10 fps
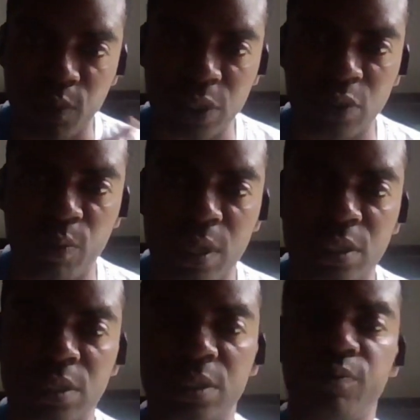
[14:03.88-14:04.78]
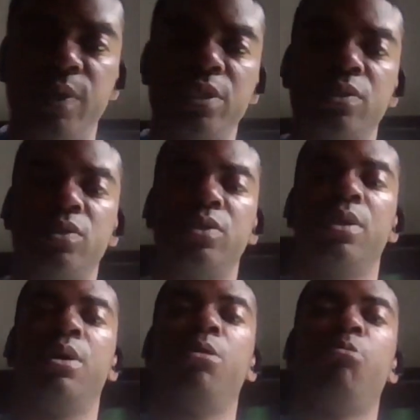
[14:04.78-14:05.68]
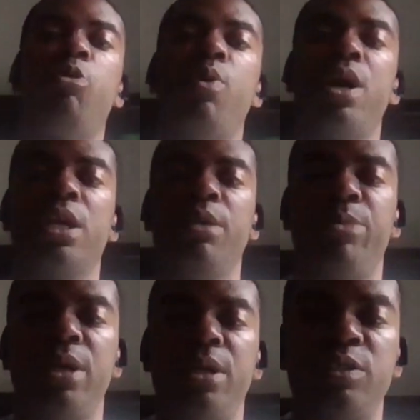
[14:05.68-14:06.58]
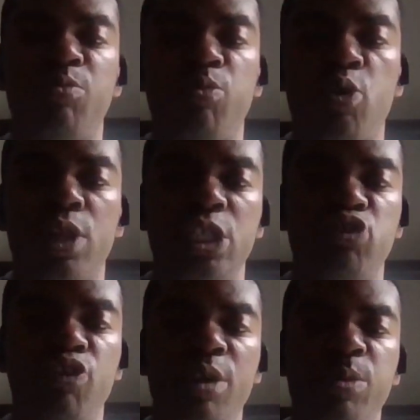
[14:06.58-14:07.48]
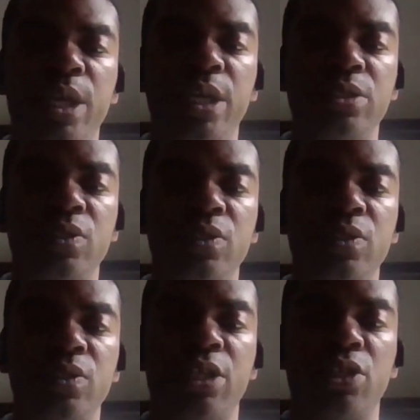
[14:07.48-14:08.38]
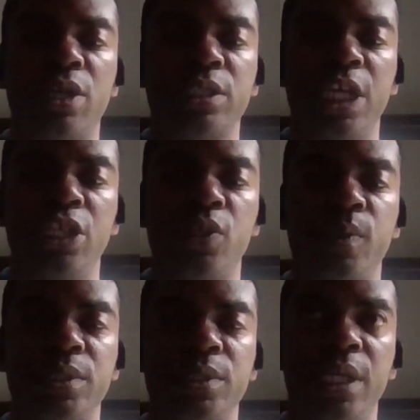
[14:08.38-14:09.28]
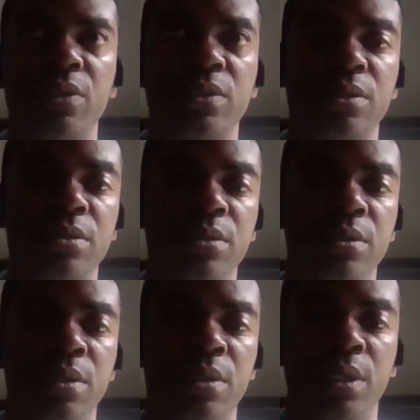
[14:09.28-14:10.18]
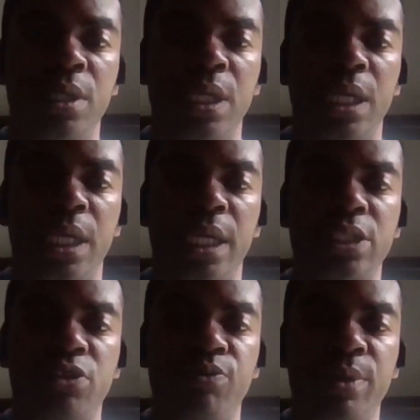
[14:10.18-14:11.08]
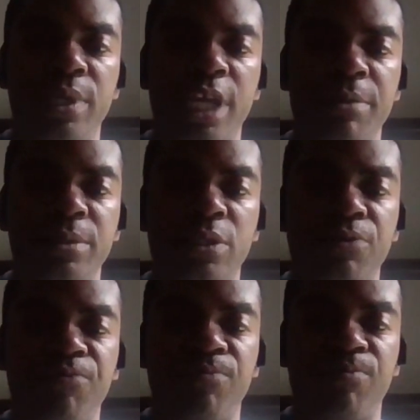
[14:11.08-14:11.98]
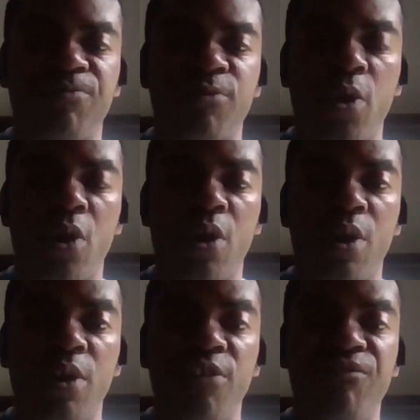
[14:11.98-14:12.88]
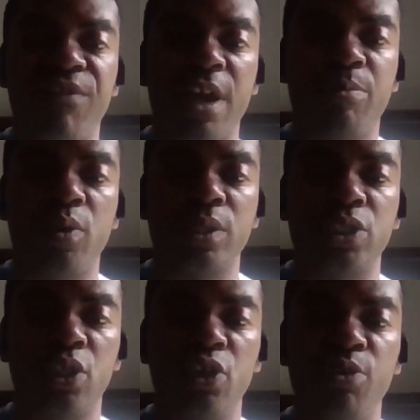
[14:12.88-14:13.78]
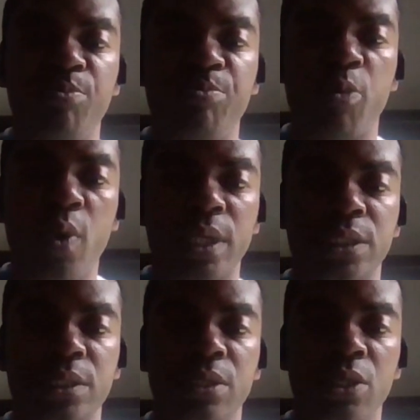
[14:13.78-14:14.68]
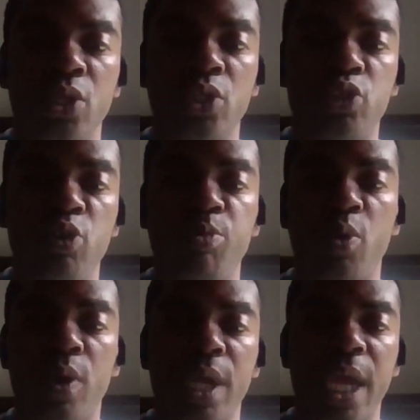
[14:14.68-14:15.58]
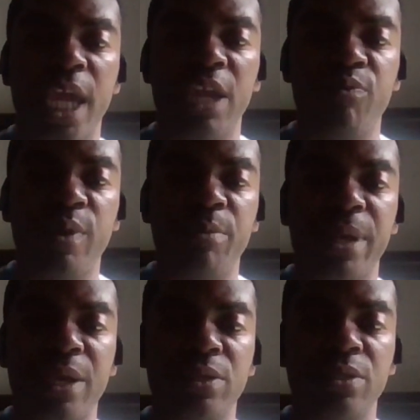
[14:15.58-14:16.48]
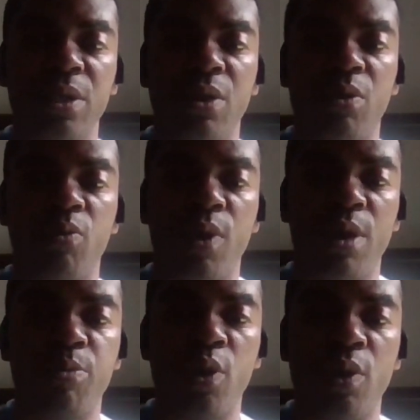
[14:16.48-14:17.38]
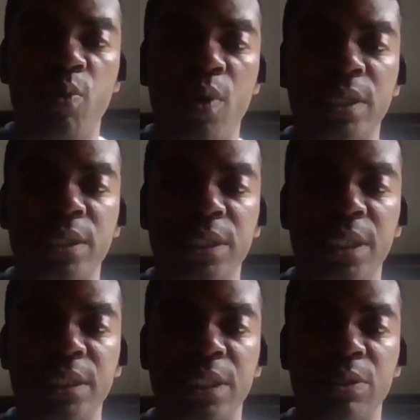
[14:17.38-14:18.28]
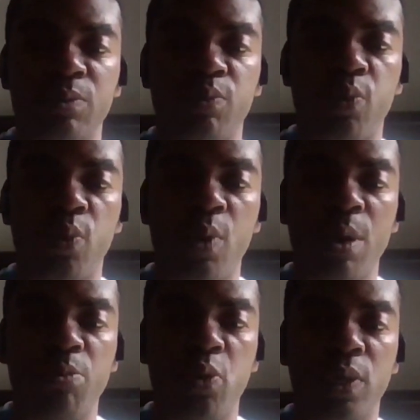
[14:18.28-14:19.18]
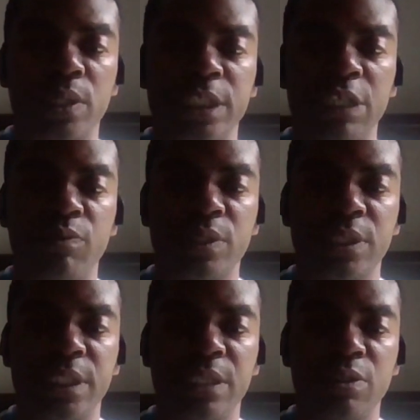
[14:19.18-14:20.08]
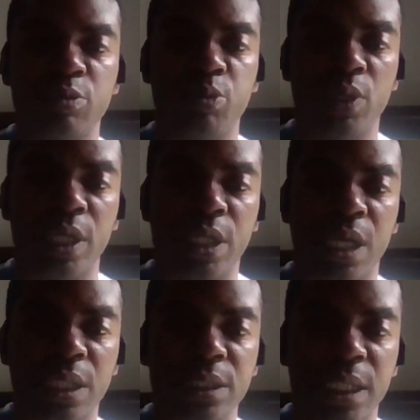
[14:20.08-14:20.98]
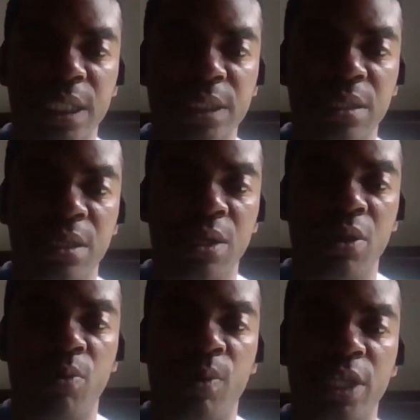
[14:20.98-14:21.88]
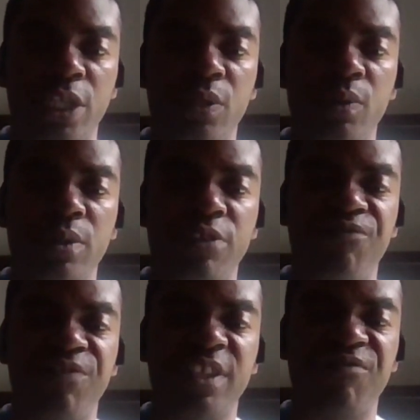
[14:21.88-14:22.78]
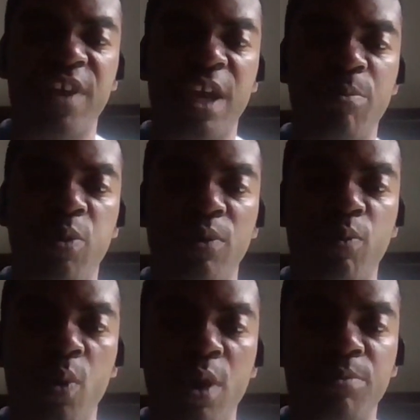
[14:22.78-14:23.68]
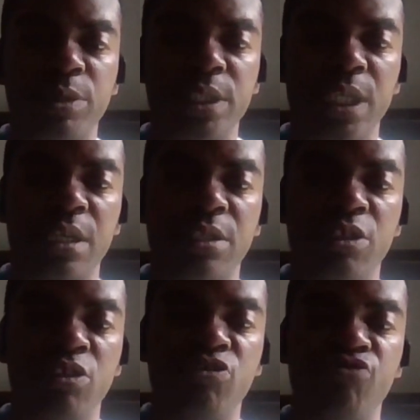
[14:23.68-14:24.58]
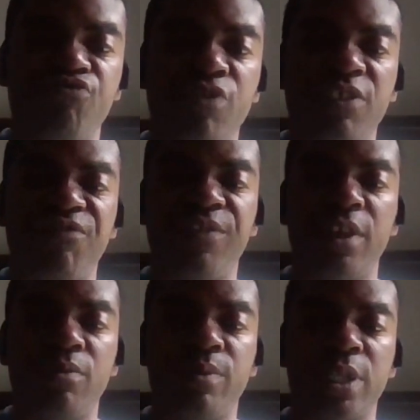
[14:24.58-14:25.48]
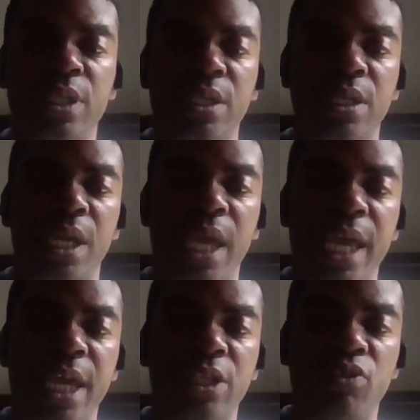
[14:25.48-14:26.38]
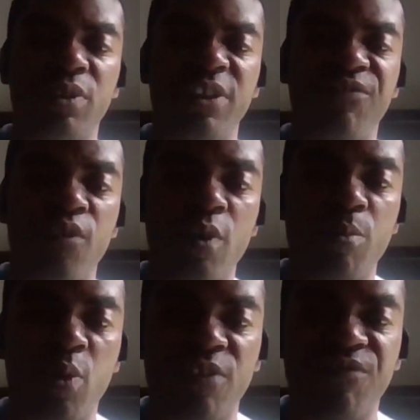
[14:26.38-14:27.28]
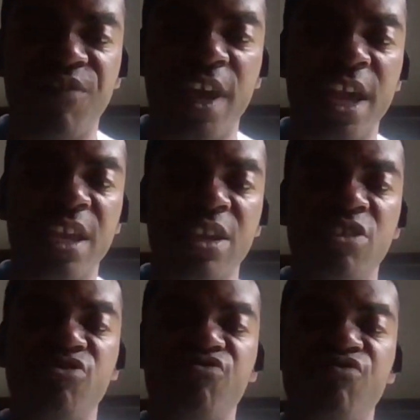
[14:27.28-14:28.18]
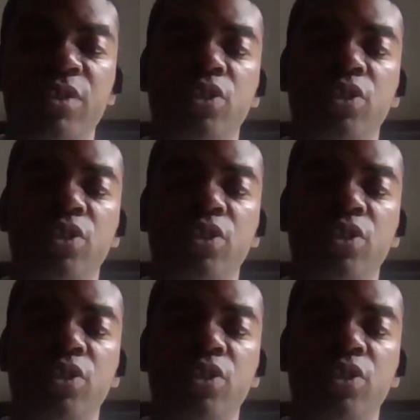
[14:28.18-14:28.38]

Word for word: with the Washington Wizards, Milwaukee Bucks, Portland Trail Blazers, and the Los Angeles Lakers. His career average of are uh, 5.2 points, 2.8 rebounds, 1.1 assists, and 1.0 steals per contest by shooting 55.1% from the field with, and 34.5 for the